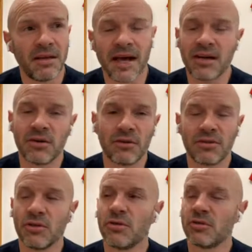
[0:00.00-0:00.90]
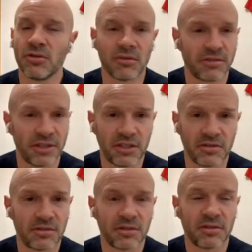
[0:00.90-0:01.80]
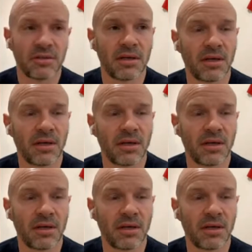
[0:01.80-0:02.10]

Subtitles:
Yeah. That caused all sorts of issues,